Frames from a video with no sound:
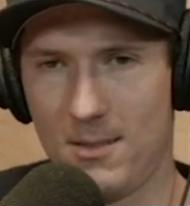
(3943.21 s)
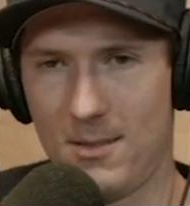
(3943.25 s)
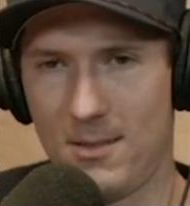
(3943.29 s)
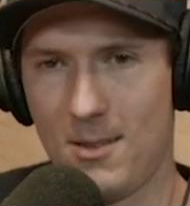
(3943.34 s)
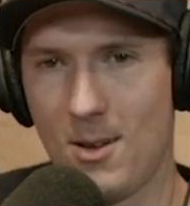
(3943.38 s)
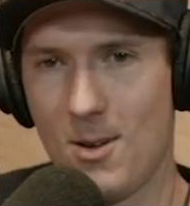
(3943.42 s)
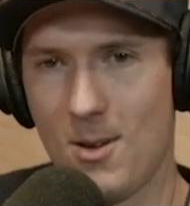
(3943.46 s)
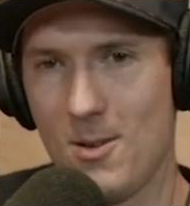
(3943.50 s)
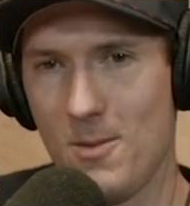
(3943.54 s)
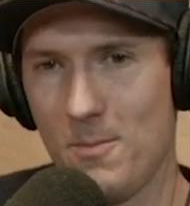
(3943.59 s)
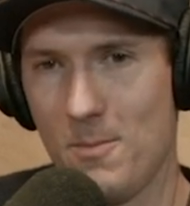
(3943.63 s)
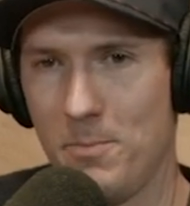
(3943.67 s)

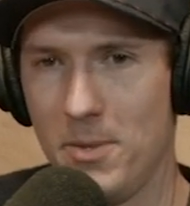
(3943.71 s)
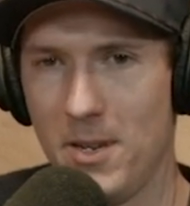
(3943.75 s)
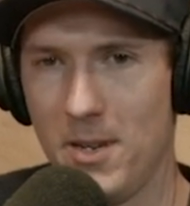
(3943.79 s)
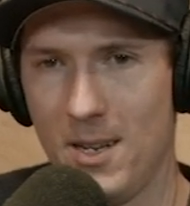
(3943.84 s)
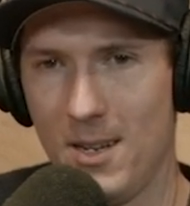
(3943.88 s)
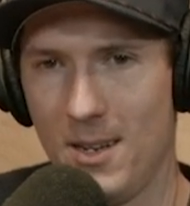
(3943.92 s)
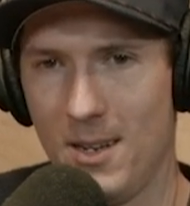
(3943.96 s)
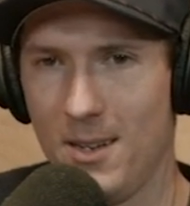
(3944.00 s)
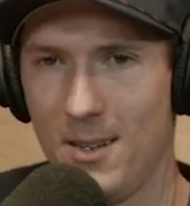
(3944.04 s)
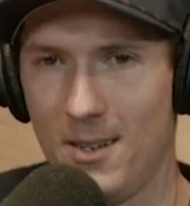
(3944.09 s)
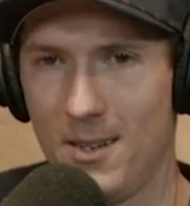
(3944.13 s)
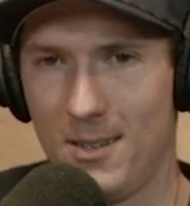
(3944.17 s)
Don't
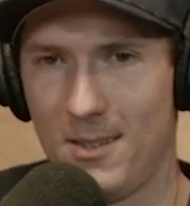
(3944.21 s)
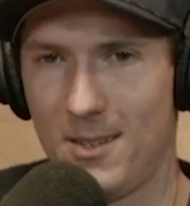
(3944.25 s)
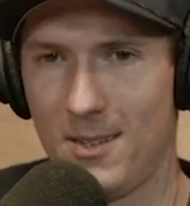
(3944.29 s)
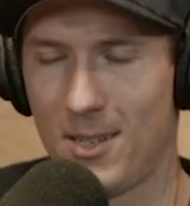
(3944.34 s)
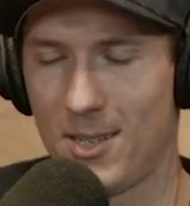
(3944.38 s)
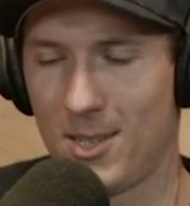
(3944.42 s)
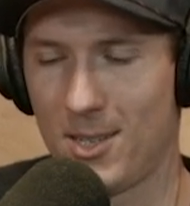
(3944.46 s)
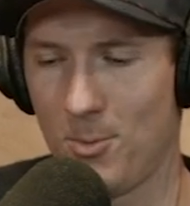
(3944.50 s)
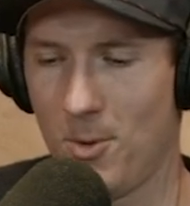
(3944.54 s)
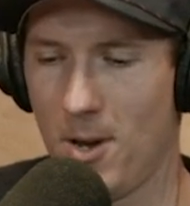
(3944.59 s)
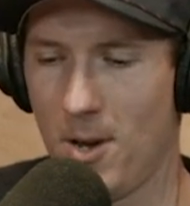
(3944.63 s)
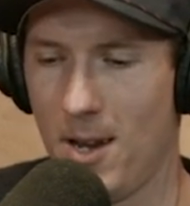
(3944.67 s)
be
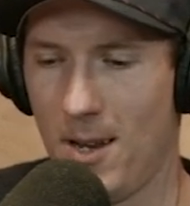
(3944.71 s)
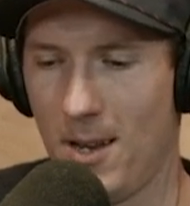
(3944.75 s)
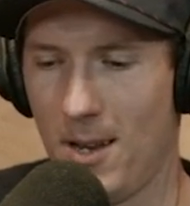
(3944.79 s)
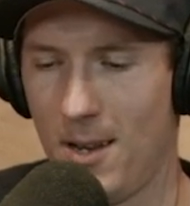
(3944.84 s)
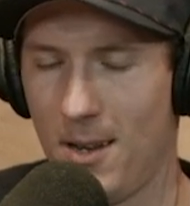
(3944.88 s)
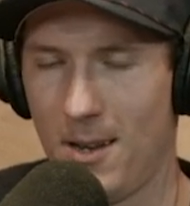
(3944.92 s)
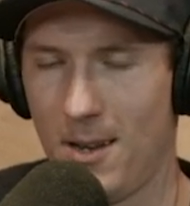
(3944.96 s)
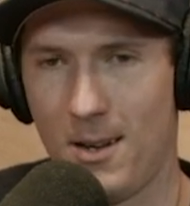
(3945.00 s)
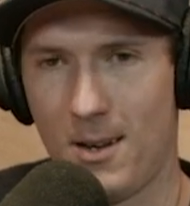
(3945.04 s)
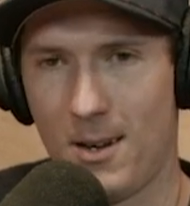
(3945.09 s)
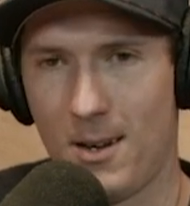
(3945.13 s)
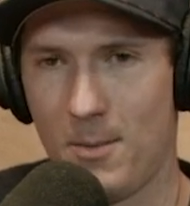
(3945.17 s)
dissuaded
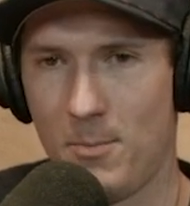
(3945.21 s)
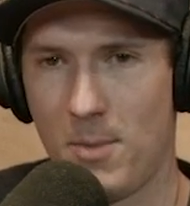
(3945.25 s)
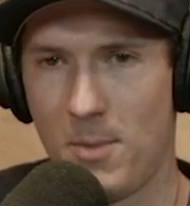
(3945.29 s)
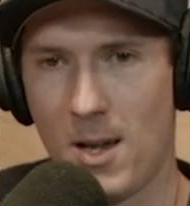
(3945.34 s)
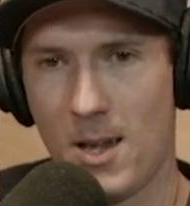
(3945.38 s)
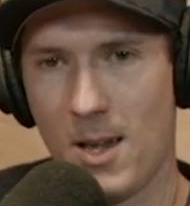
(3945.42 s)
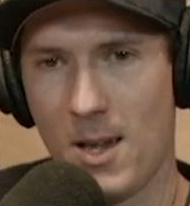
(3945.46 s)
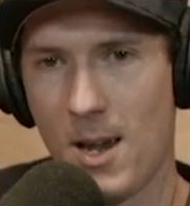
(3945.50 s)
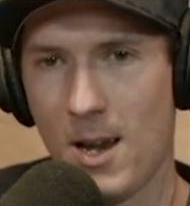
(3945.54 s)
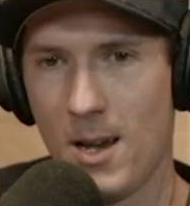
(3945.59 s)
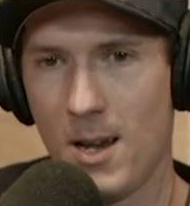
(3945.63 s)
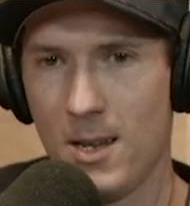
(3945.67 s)
here
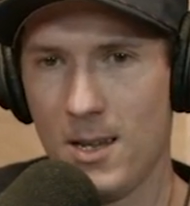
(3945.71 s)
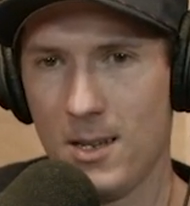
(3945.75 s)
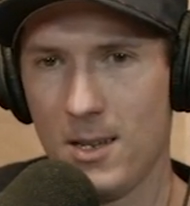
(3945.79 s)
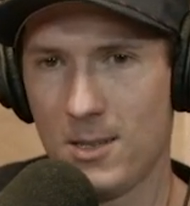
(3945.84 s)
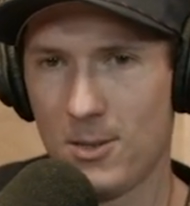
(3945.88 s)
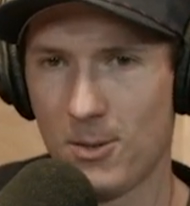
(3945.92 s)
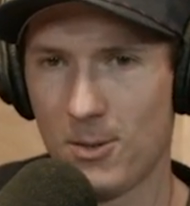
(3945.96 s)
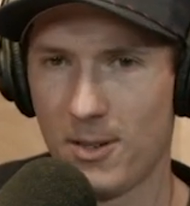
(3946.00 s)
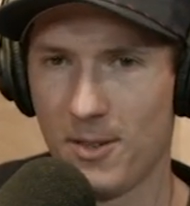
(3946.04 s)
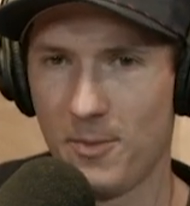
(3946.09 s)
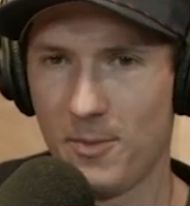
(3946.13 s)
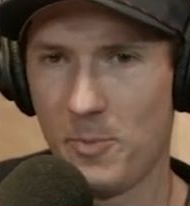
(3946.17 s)
by any
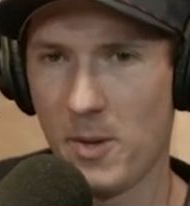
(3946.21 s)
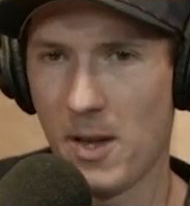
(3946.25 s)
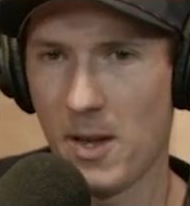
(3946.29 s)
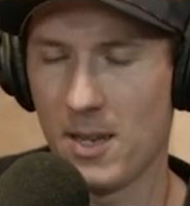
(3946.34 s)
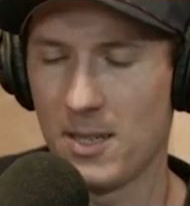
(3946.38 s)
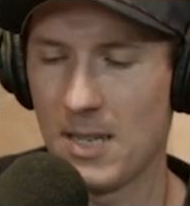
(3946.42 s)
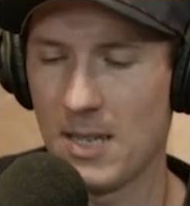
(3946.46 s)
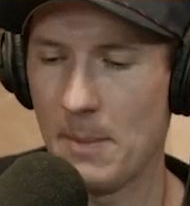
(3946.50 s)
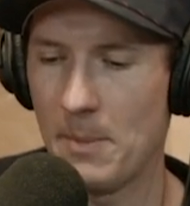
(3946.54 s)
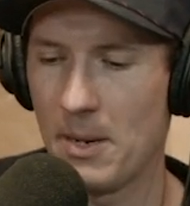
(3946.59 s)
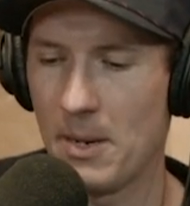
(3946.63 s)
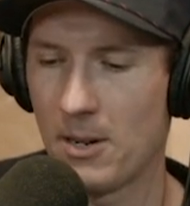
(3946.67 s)
sort of
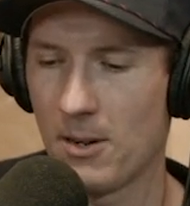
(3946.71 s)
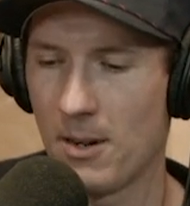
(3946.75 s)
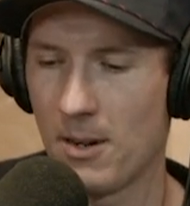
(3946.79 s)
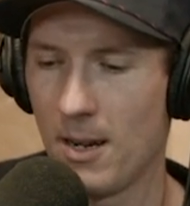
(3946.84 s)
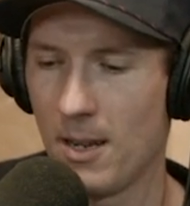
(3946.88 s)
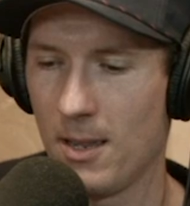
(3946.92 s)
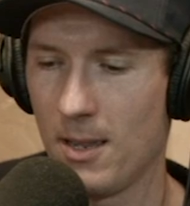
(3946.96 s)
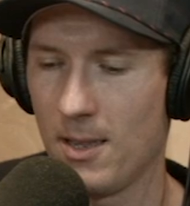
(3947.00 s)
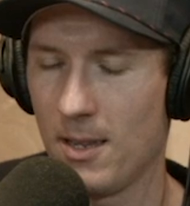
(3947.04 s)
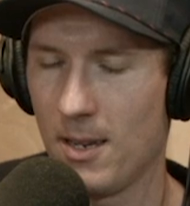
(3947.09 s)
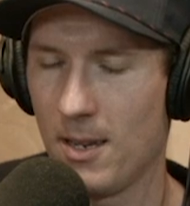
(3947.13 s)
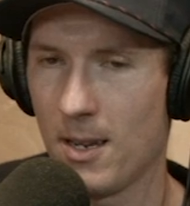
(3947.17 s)
pandemic or
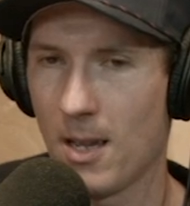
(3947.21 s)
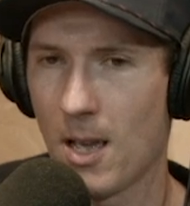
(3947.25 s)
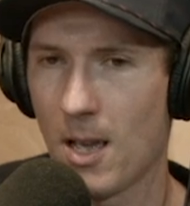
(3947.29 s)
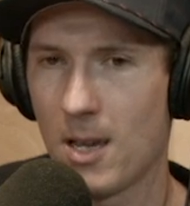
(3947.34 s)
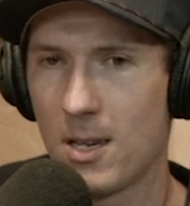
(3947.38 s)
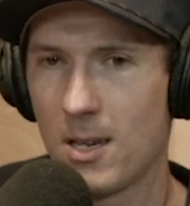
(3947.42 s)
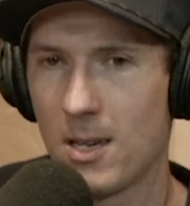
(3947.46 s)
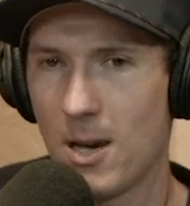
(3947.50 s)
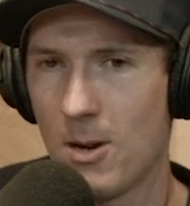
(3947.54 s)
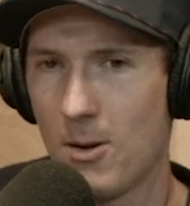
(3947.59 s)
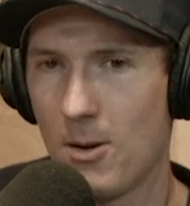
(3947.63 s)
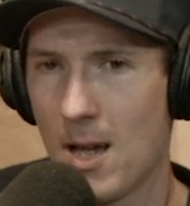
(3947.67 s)

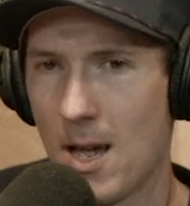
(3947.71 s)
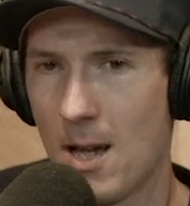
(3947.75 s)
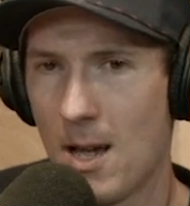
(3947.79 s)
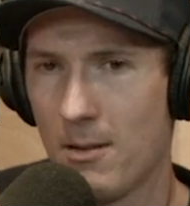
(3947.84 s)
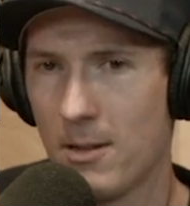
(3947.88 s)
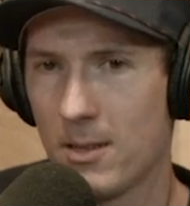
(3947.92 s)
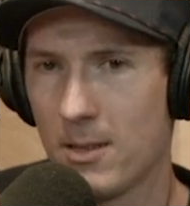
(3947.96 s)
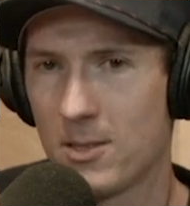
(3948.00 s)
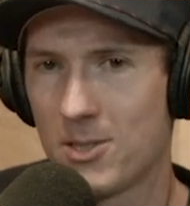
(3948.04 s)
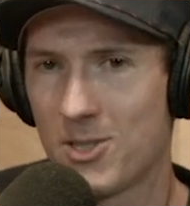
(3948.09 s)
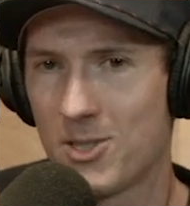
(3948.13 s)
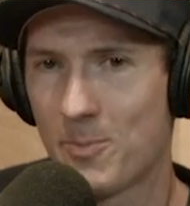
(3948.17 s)
anything. Go
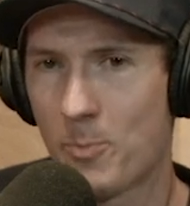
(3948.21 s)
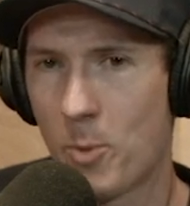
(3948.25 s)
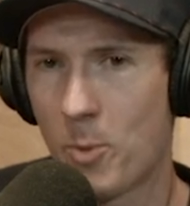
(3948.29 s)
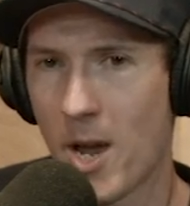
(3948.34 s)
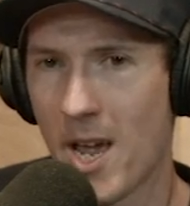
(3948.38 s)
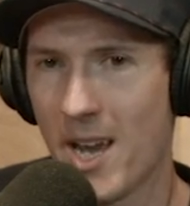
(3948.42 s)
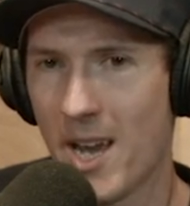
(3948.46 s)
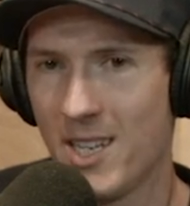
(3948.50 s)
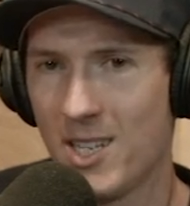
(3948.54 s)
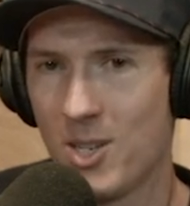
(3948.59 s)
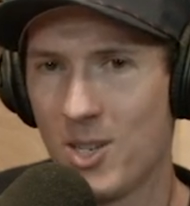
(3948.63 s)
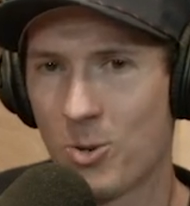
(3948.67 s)
out and
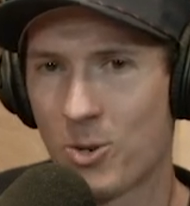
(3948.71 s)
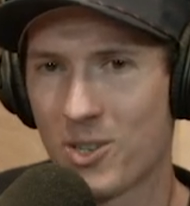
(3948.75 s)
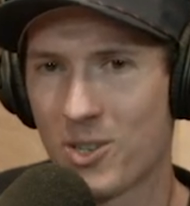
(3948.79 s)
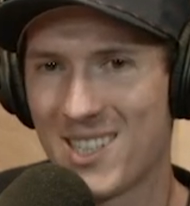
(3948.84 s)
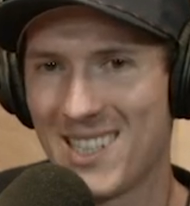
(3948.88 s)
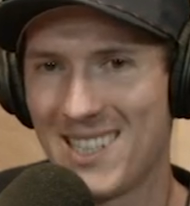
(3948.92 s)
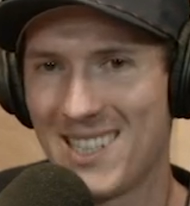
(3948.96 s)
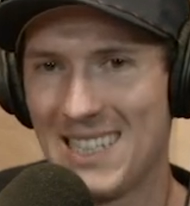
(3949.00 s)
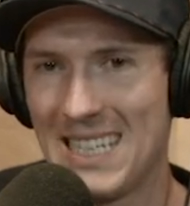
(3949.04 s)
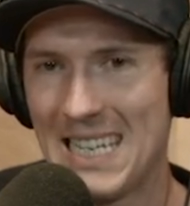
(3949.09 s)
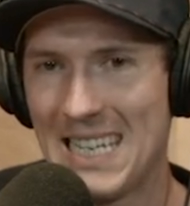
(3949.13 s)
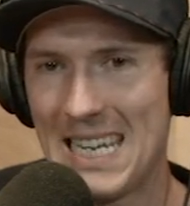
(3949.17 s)
spread your
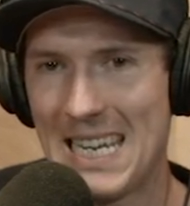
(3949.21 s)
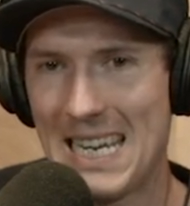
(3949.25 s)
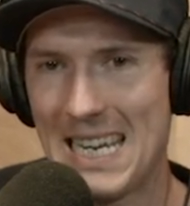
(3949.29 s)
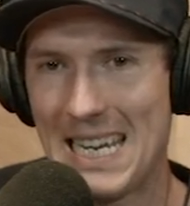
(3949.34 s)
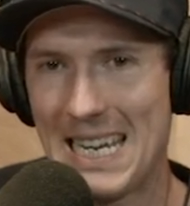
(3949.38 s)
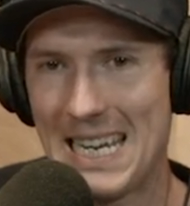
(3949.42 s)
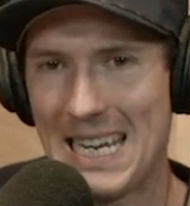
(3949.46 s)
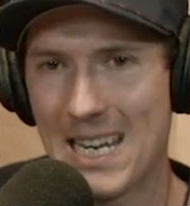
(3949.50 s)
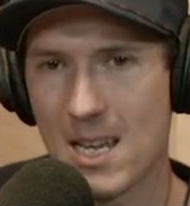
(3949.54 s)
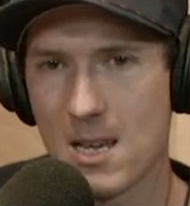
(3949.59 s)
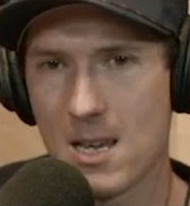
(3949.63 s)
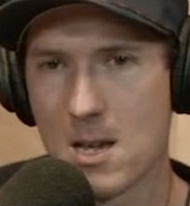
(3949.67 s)

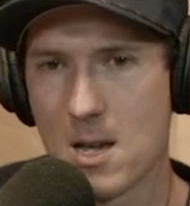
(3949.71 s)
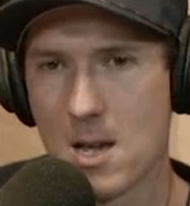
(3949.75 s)
seed.